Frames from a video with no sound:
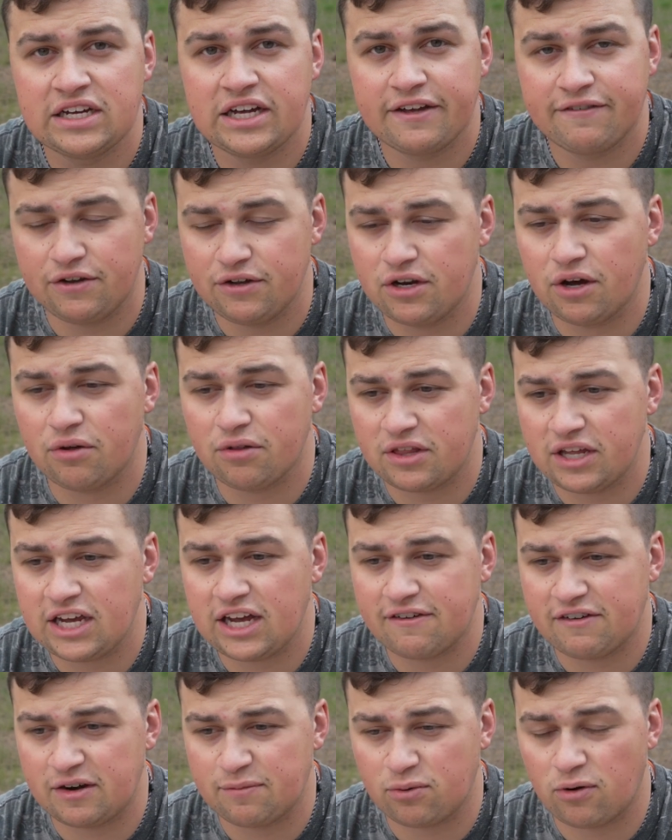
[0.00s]
If you don't
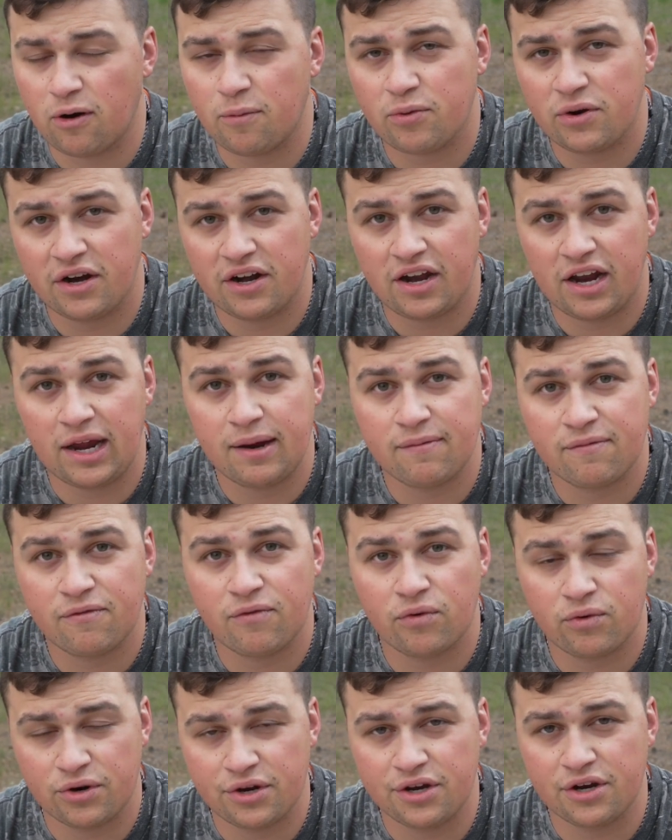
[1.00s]
think of an appropriate name
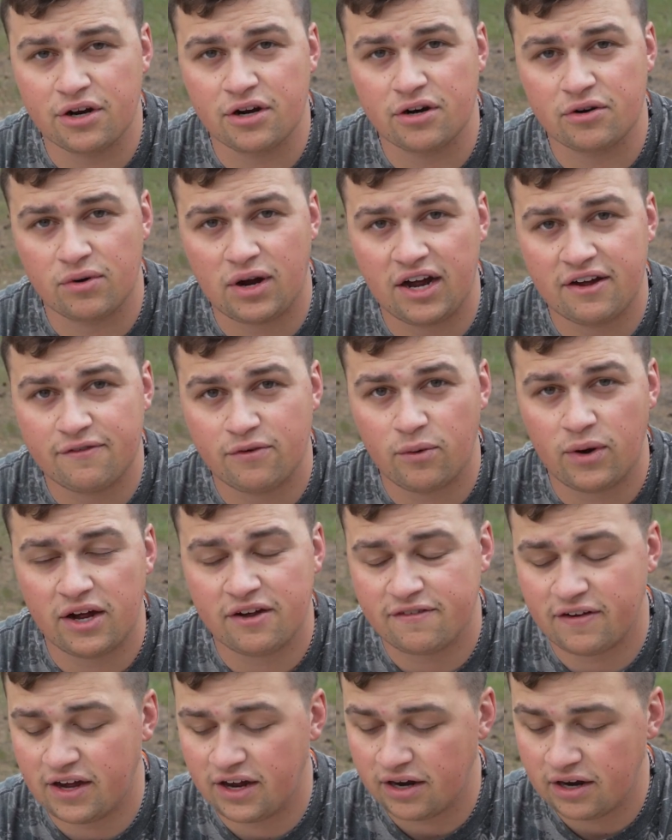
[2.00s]
for your
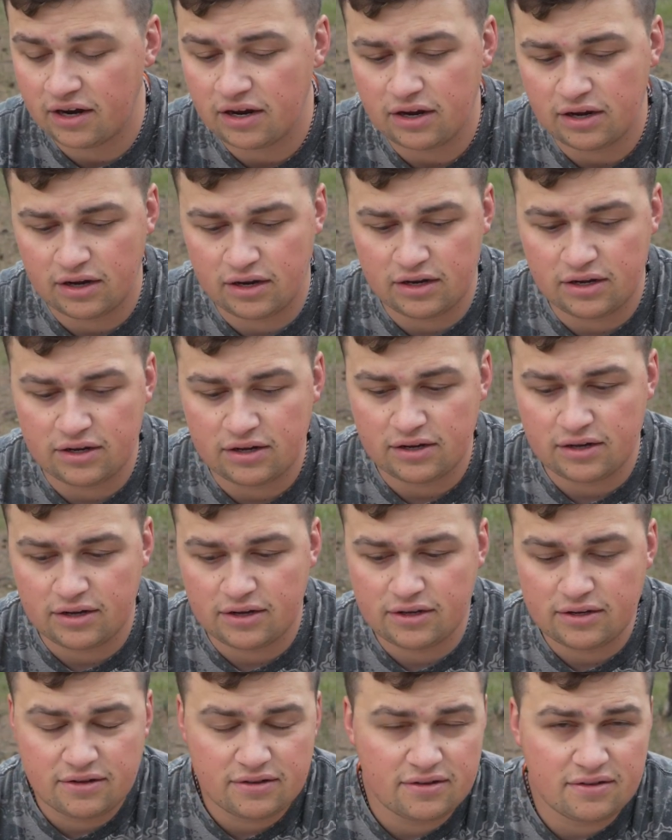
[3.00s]
Wi-Fi,
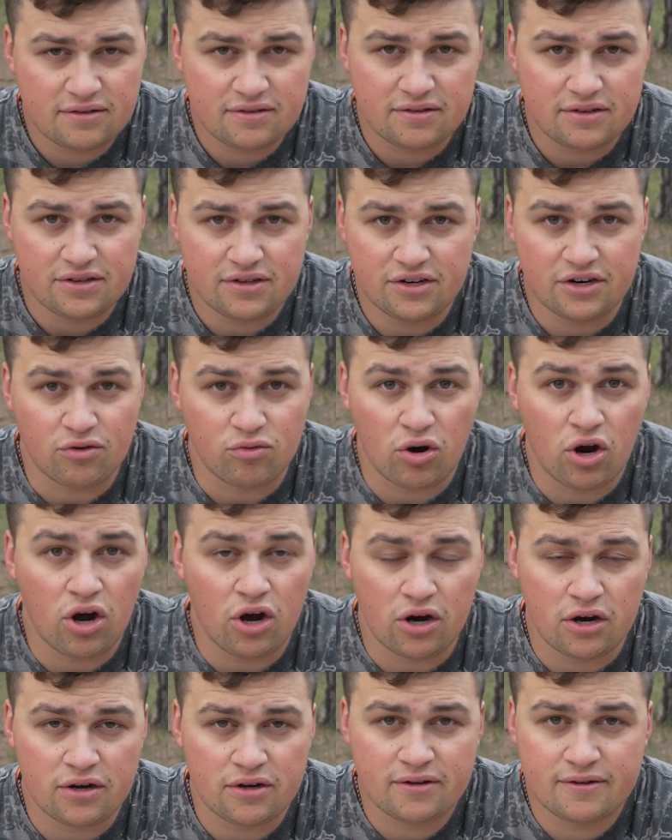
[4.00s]
you're
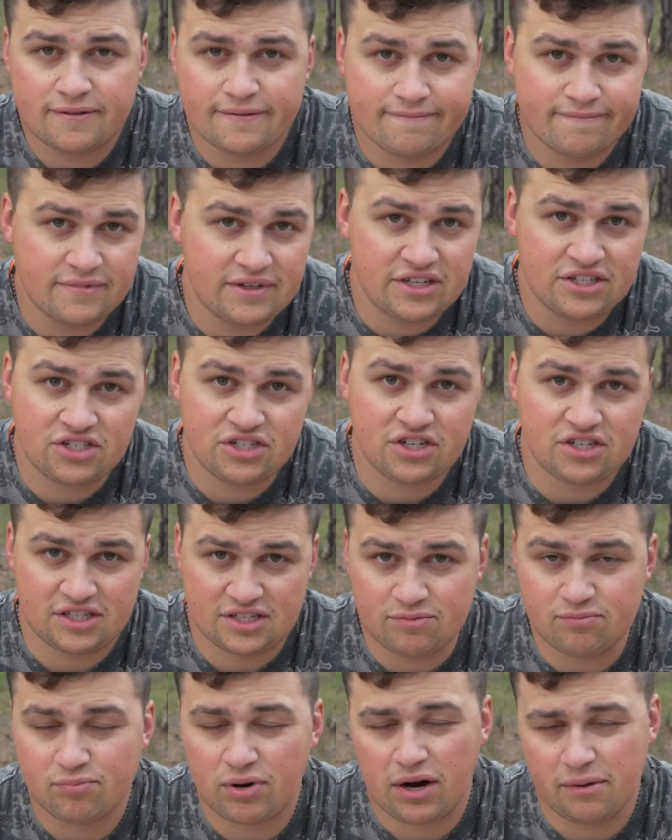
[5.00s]
wrong. It's just
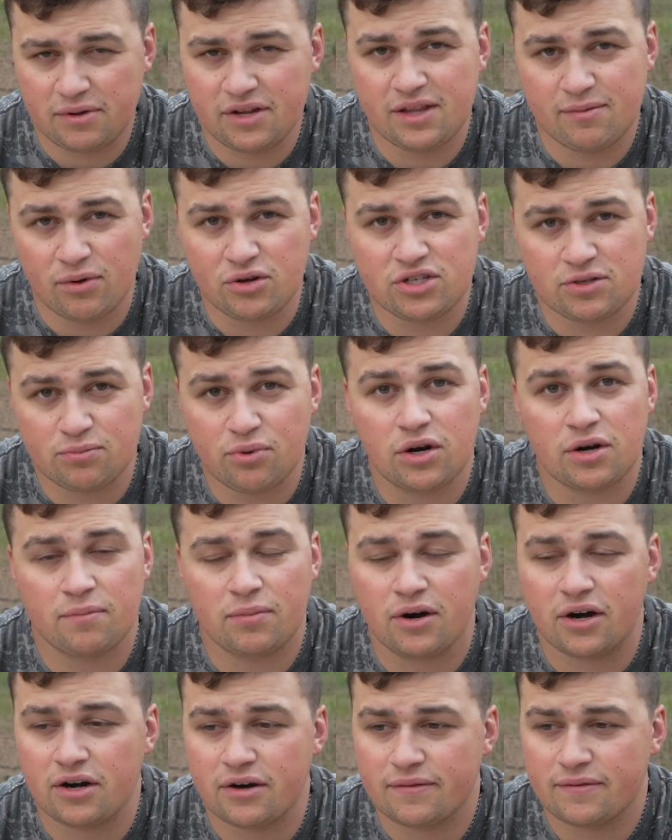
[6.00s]
probably the most
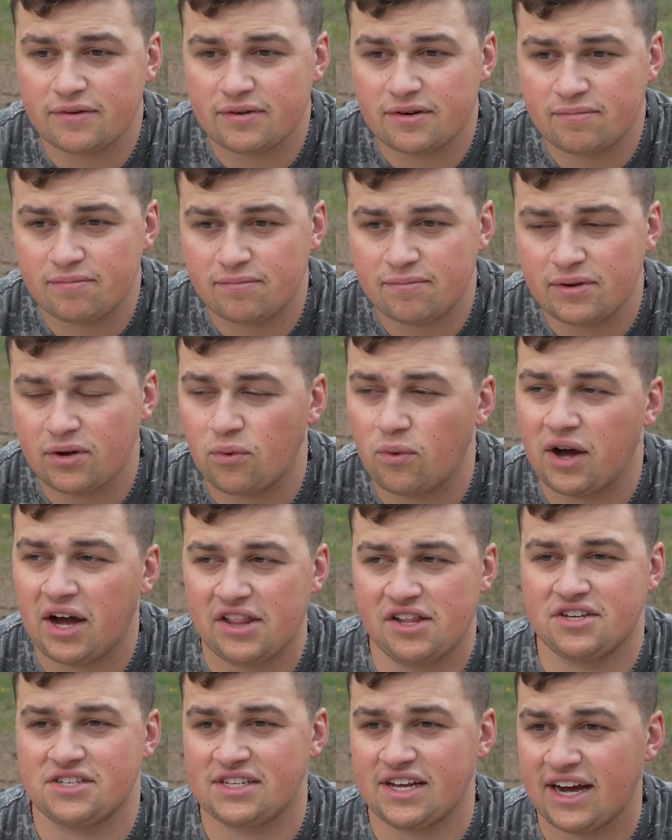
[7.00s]
important part. Bill,
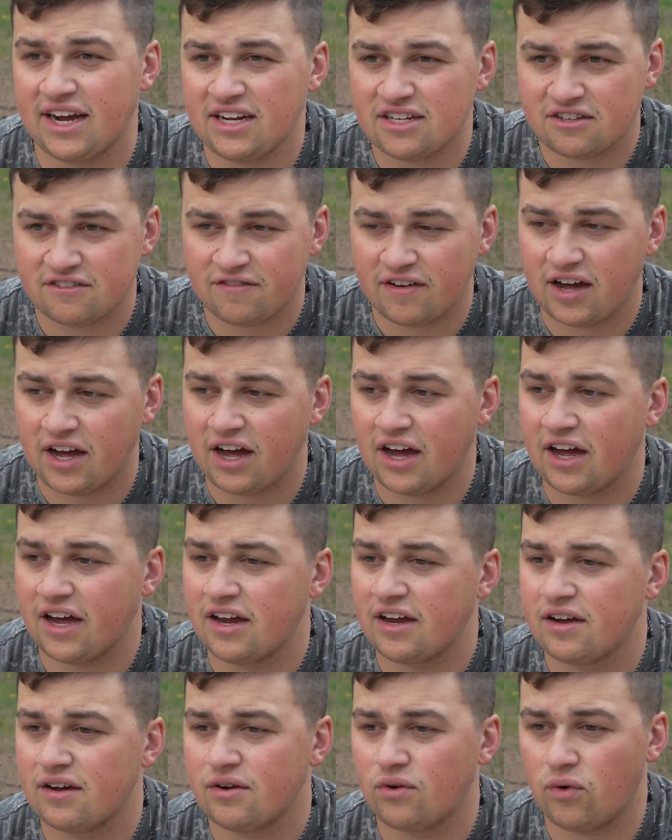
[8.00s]
why the science
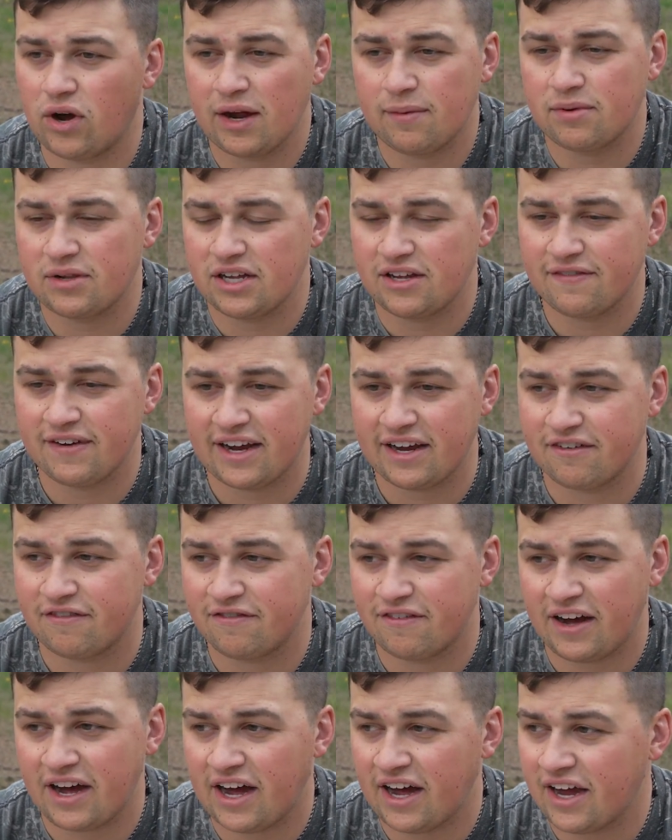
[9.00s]
fi? Why believe I can
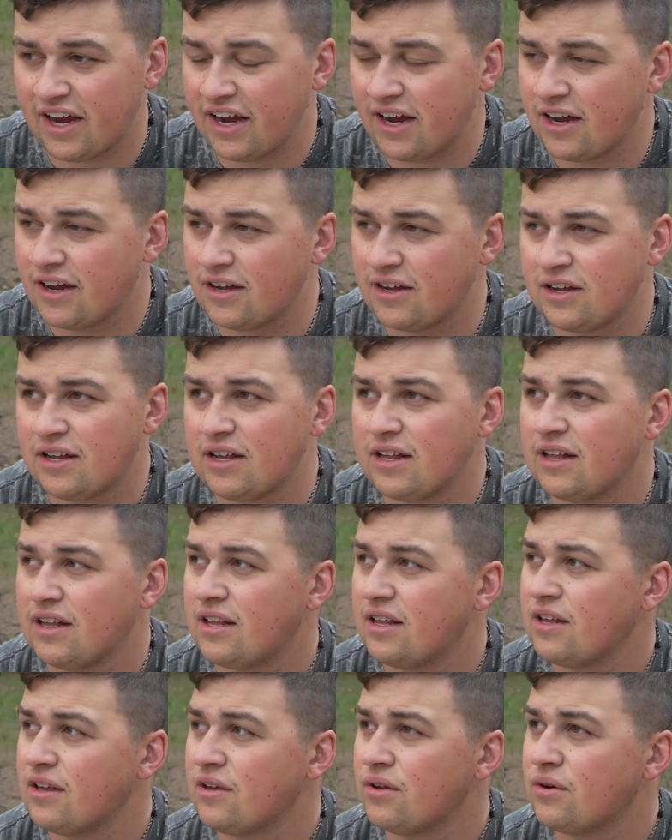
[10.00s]
fi?
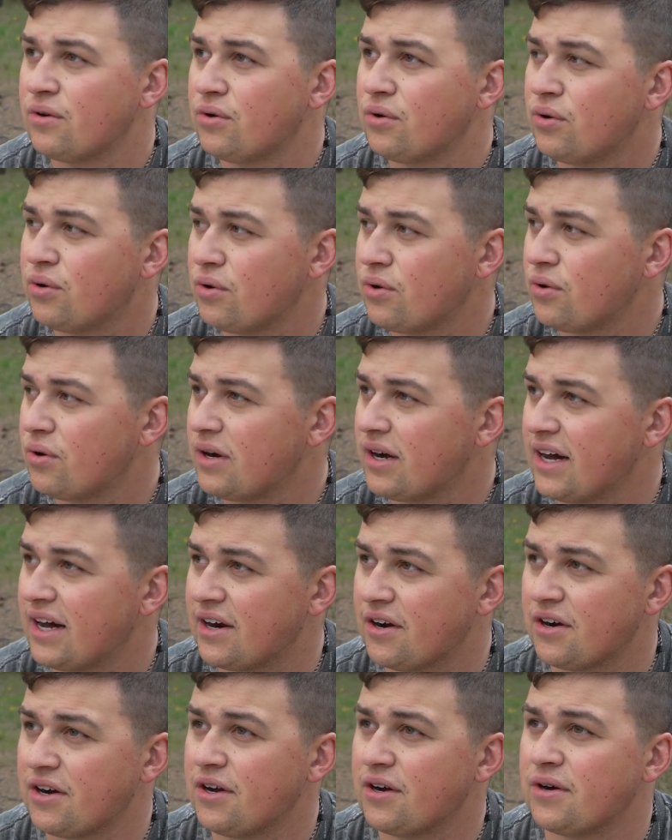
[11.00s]
I
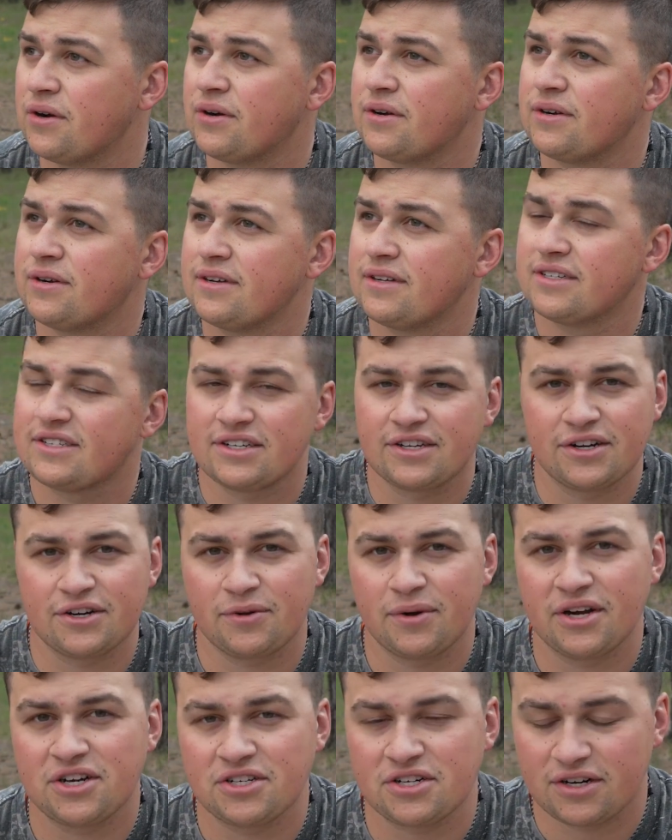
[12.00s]
don't know. It's a good
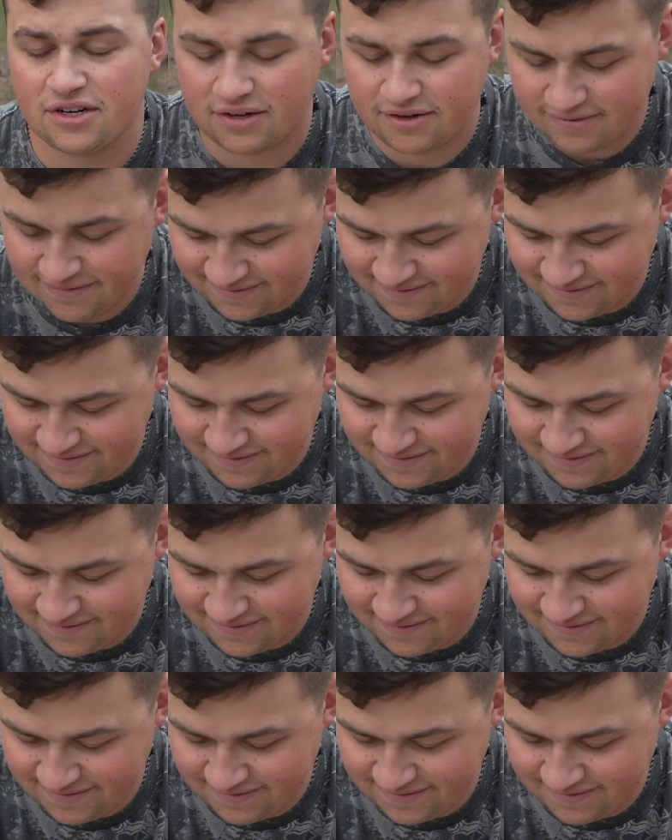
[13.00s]
question.